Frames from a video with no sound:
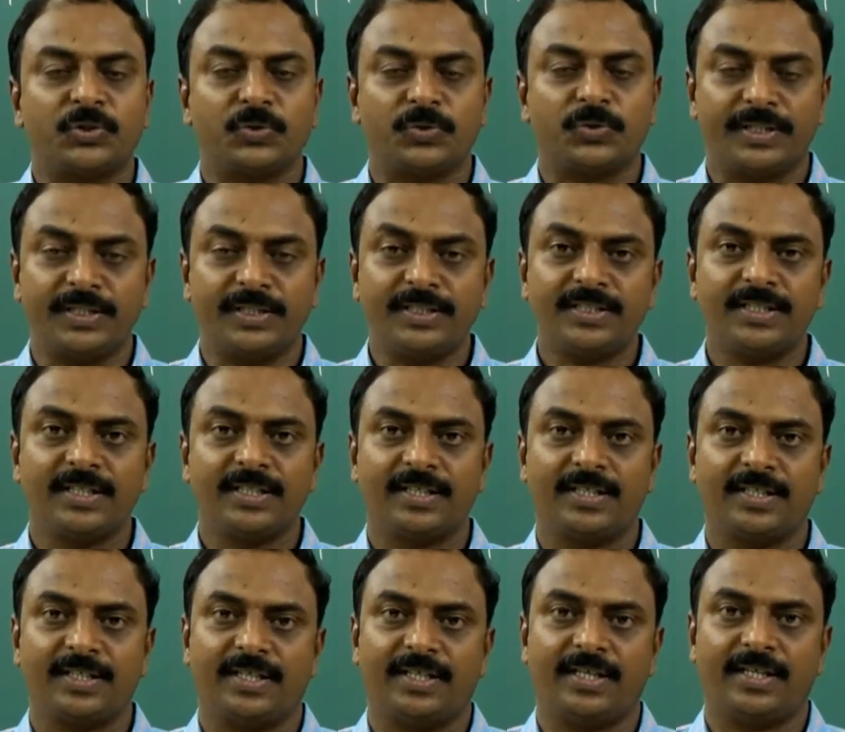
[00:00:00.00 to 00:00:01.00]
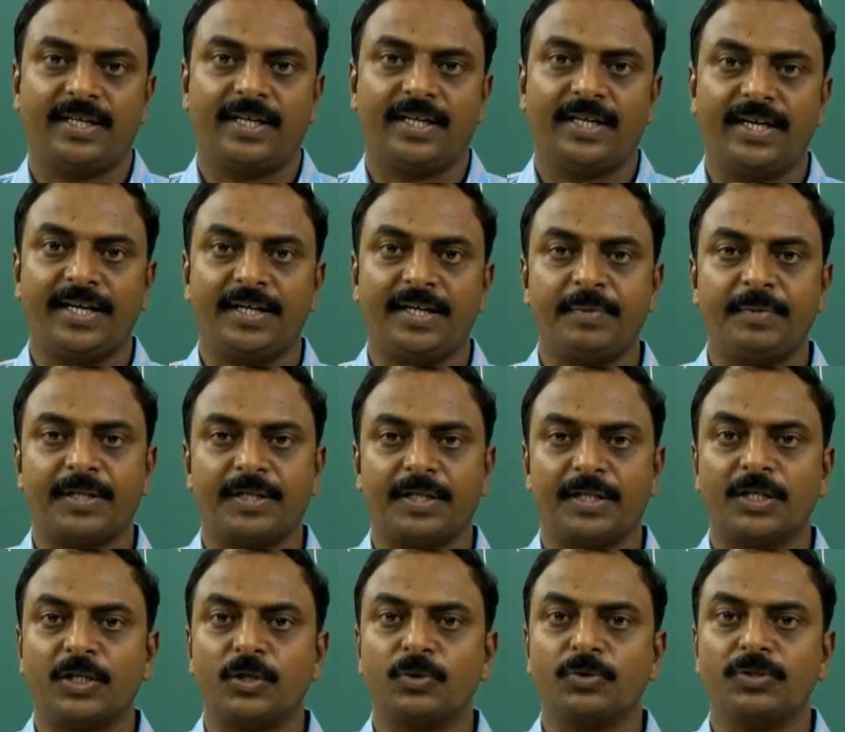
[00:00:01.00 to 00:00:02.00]
students, let me
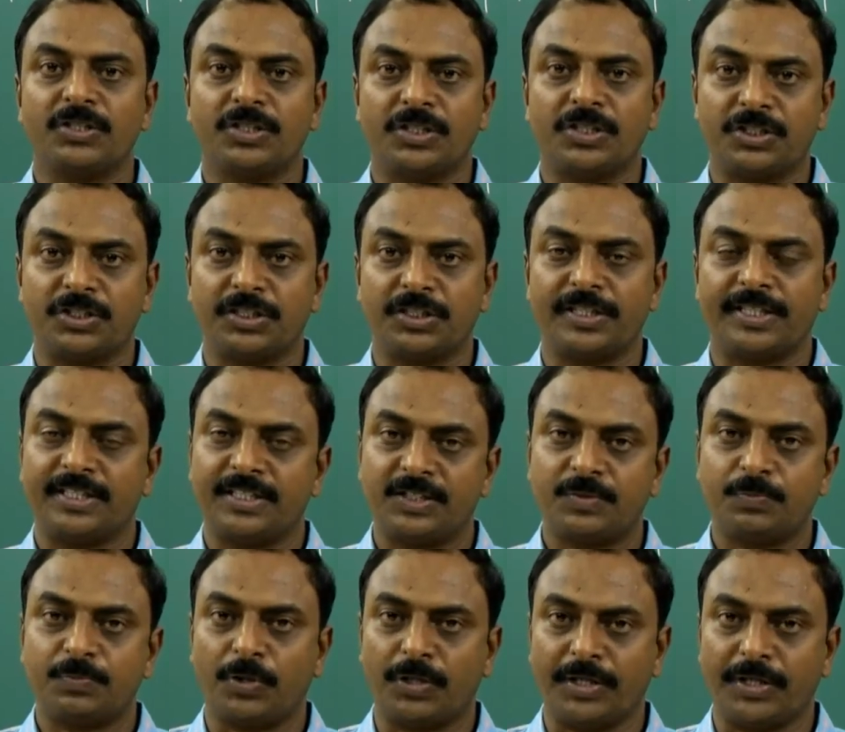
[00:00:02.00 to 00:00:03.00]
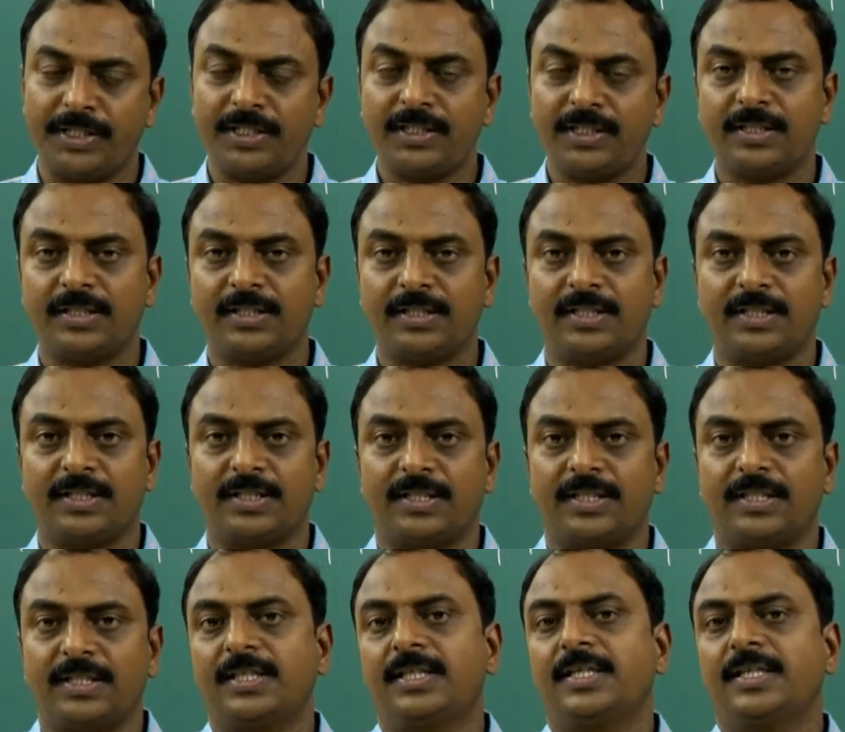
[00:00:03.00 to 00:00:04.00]
conclude this session at this point.
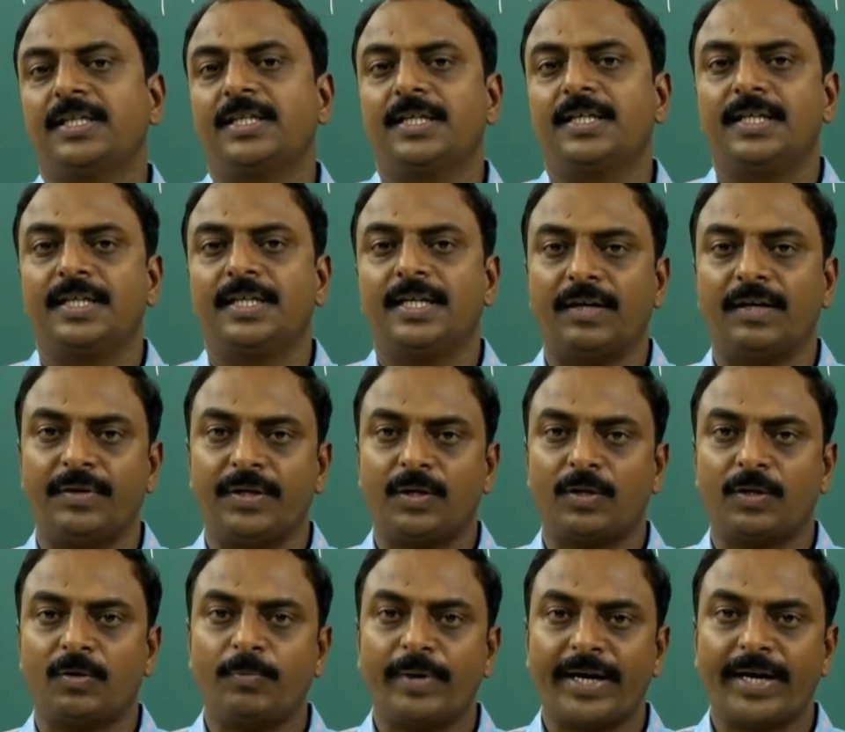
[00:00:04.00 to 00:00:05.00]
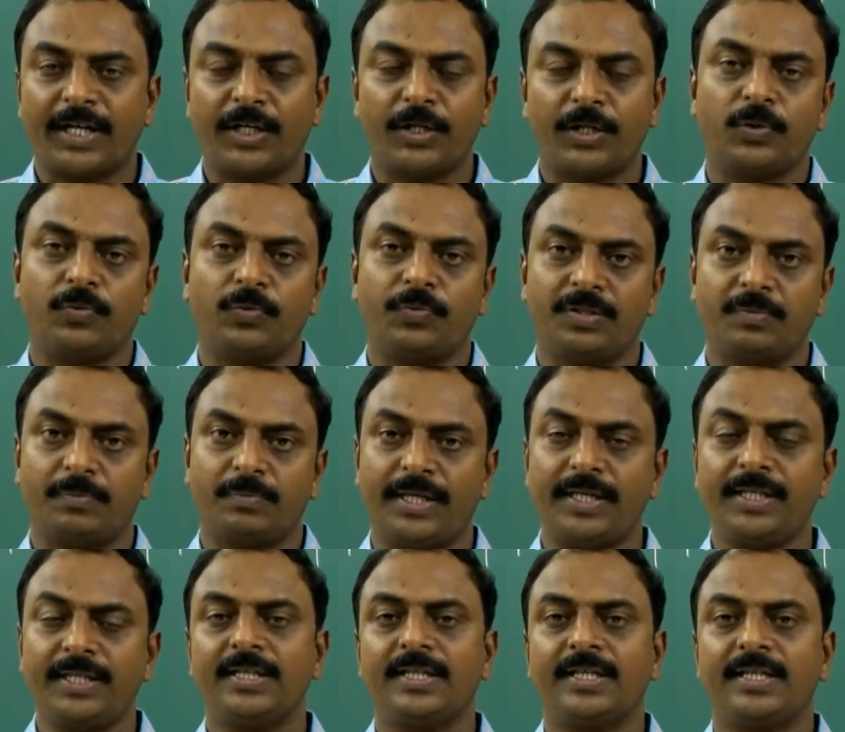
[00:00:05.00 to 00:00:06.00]
I will come back to you with
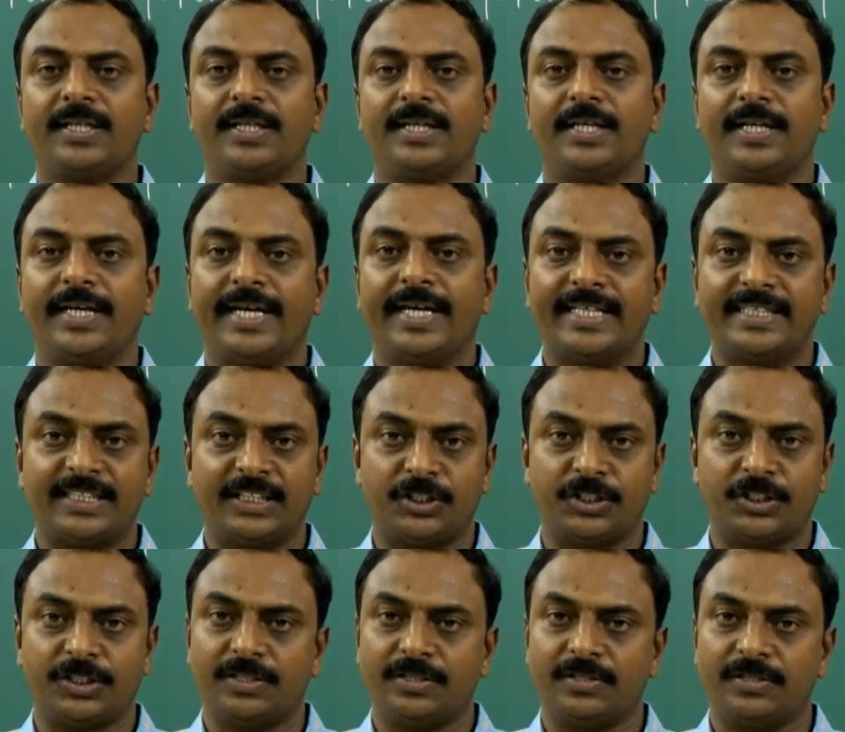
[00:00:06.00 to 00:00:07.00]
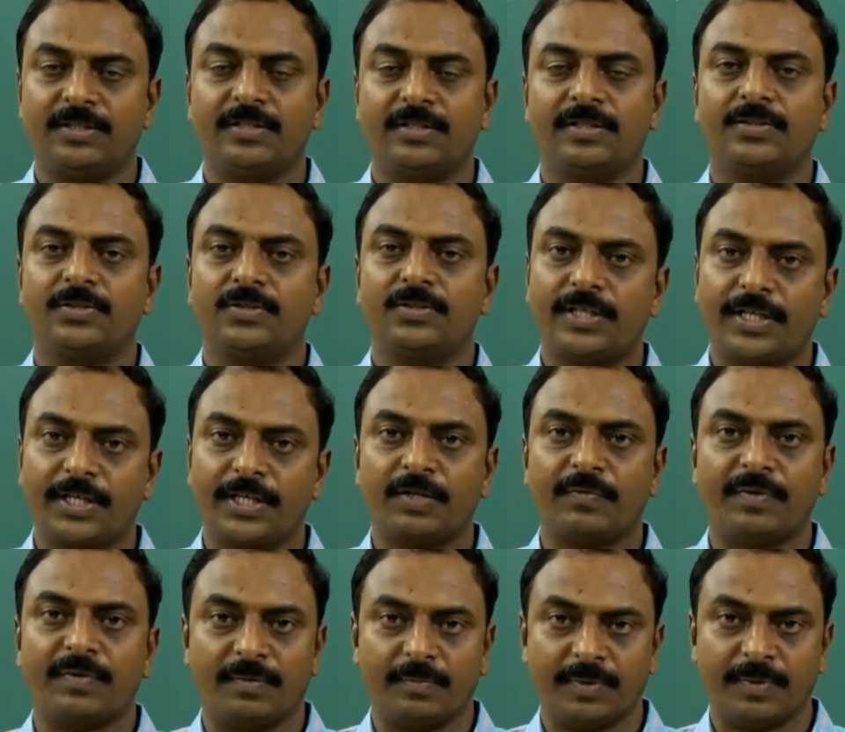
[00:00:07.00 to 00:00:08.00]
my next session.
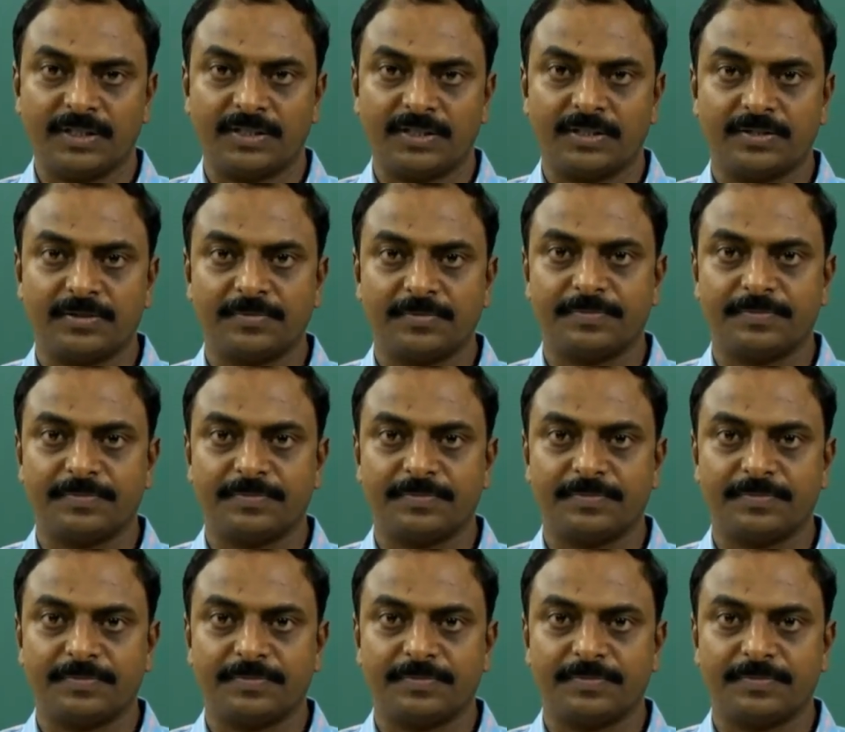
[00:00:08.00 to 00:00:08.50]
Thank you very much.